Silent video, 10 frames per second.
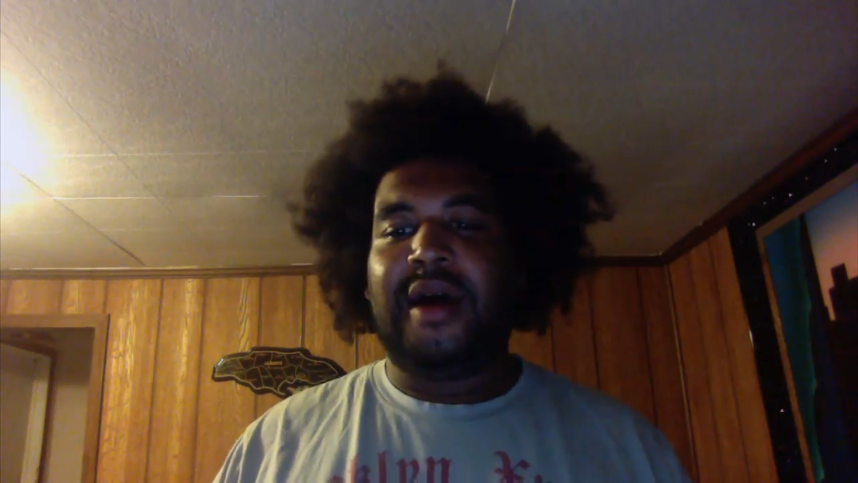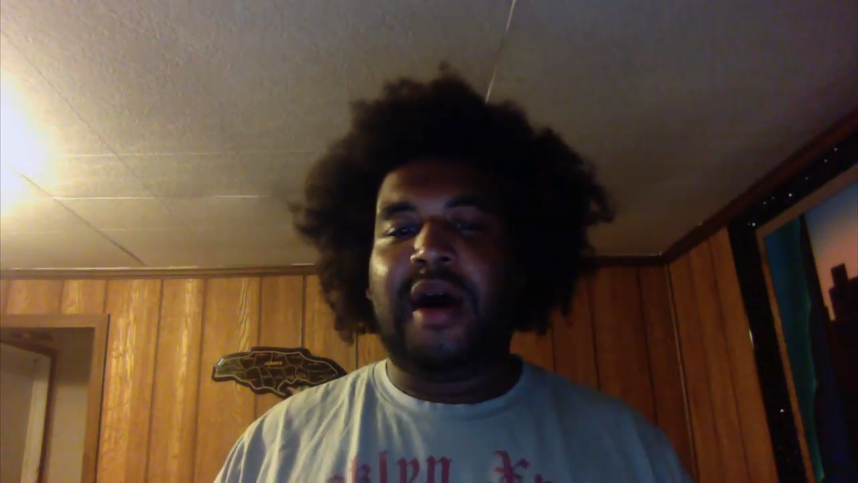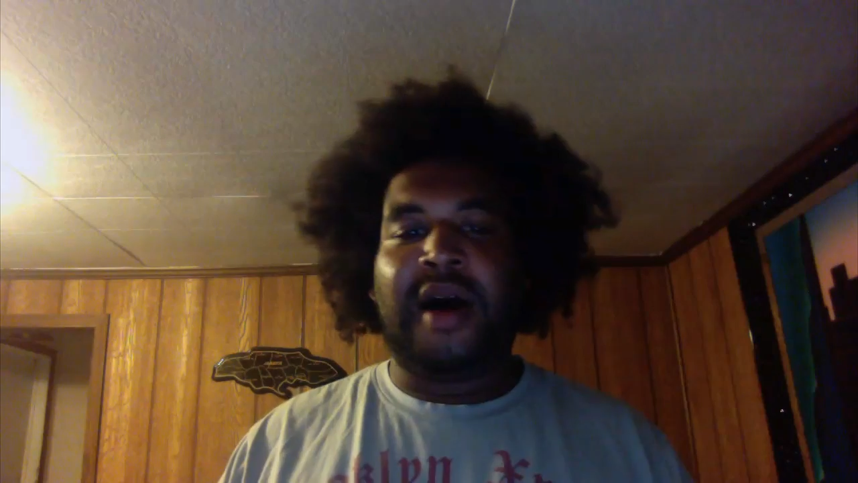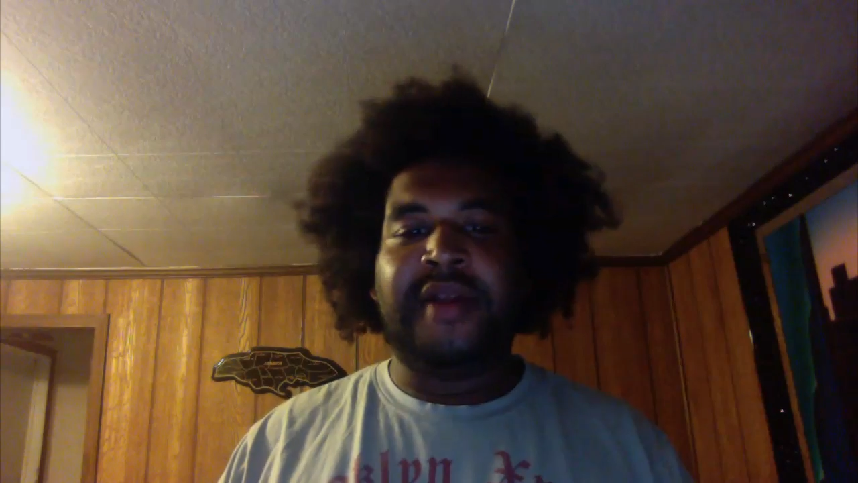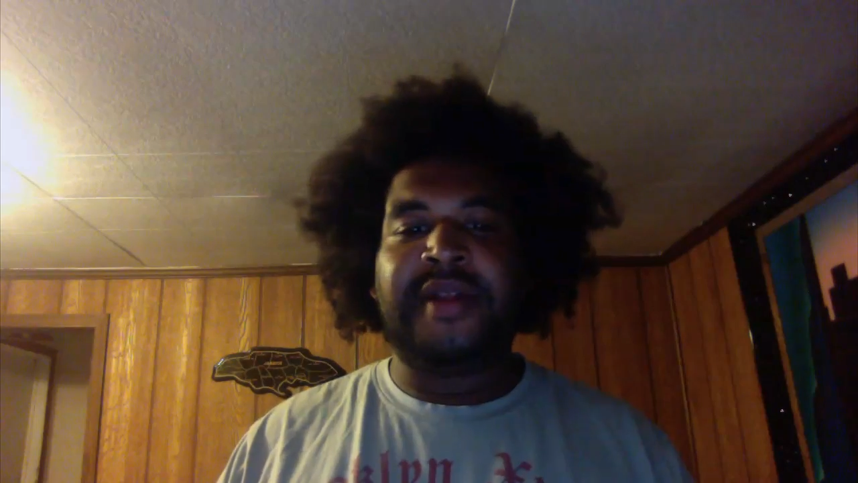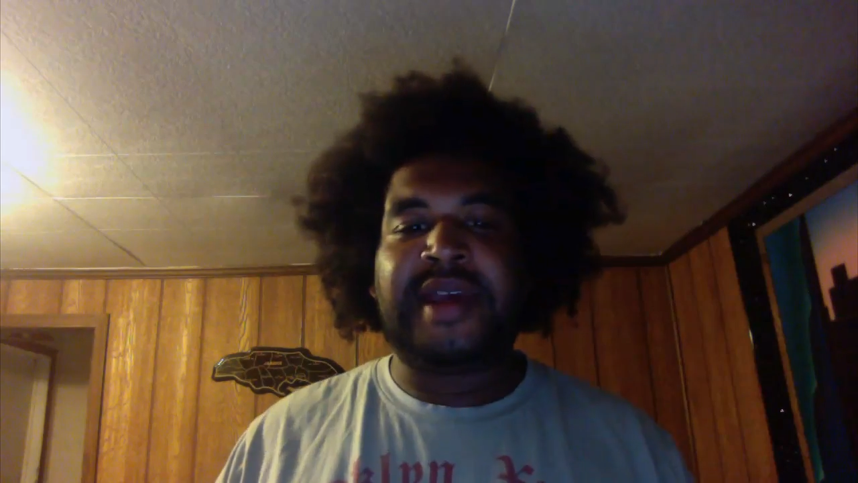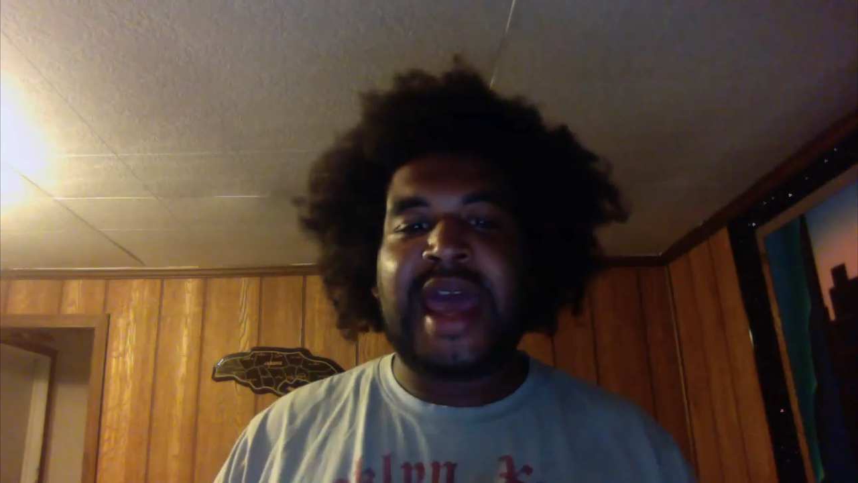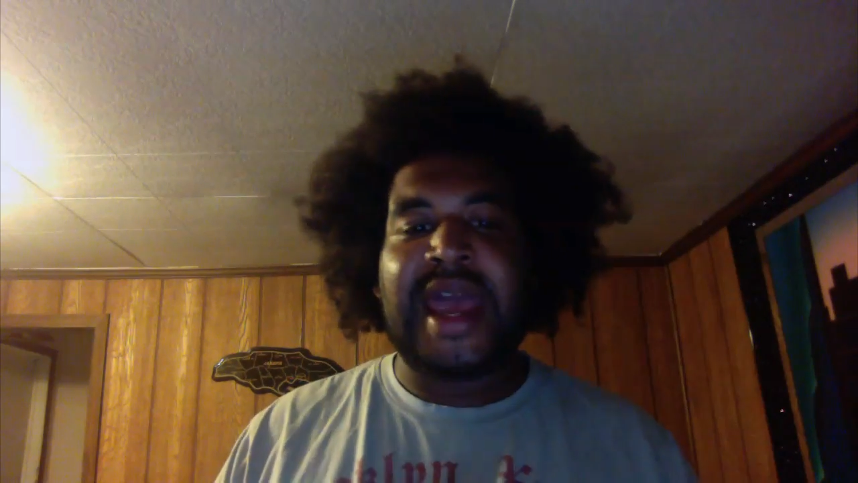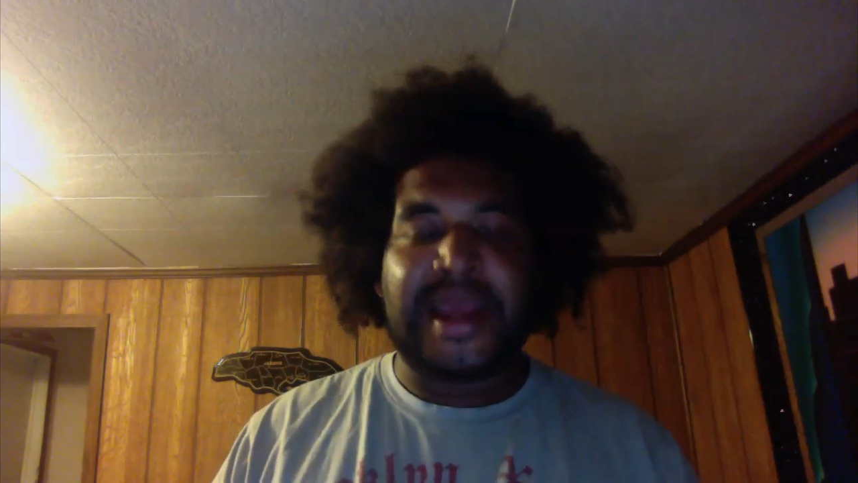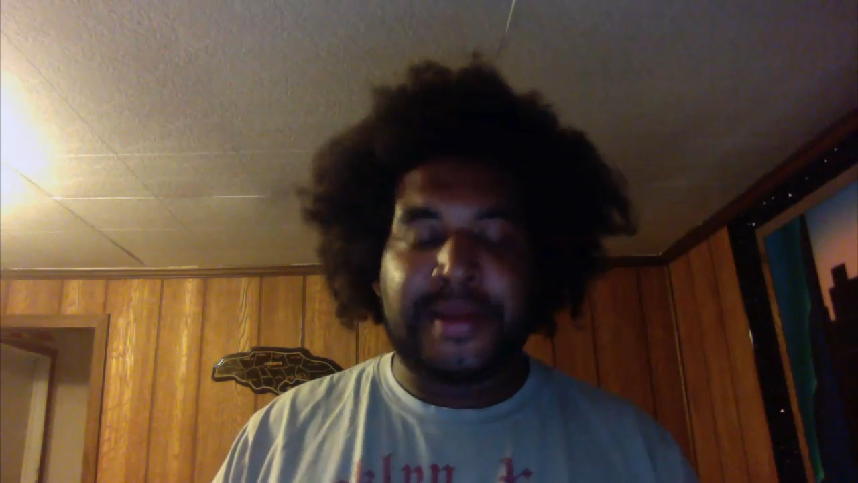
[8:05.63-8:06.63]
on the
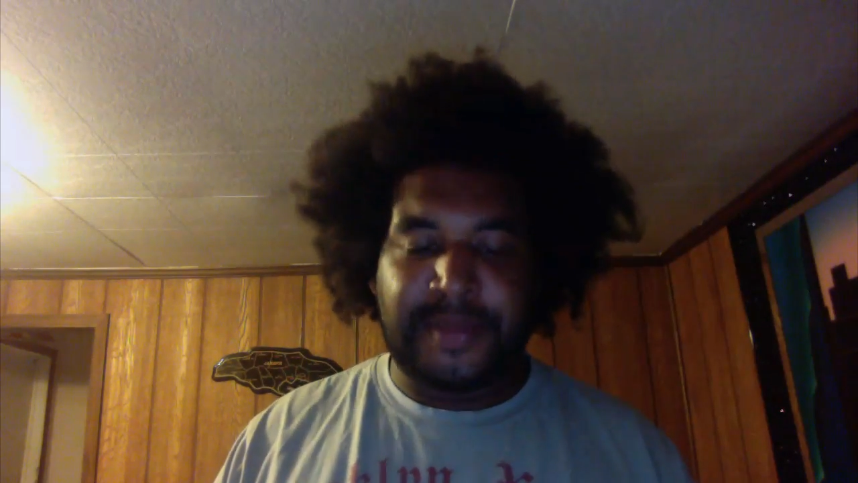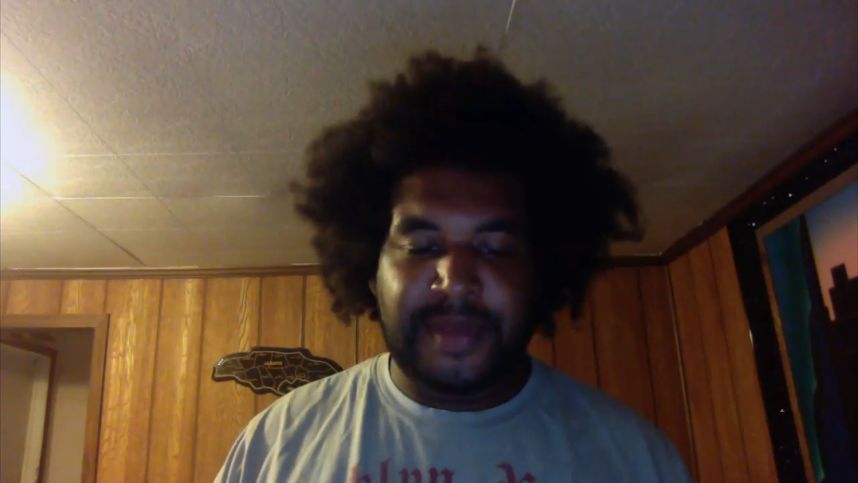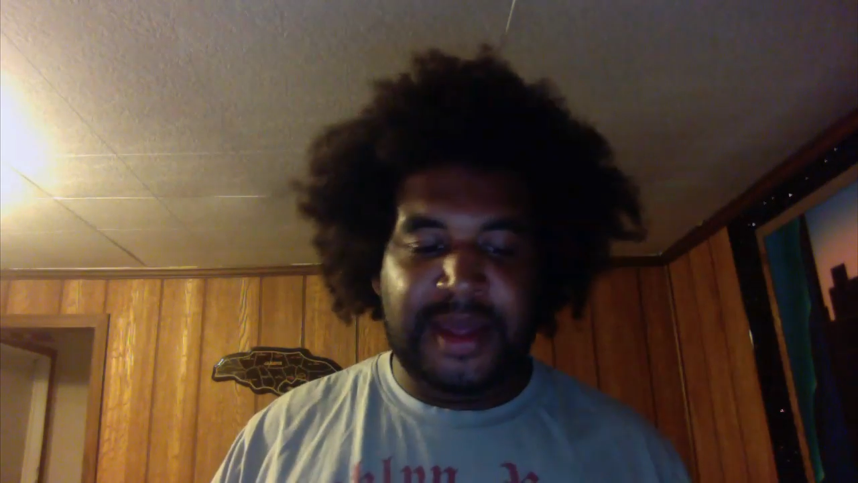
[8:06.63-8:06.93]
game,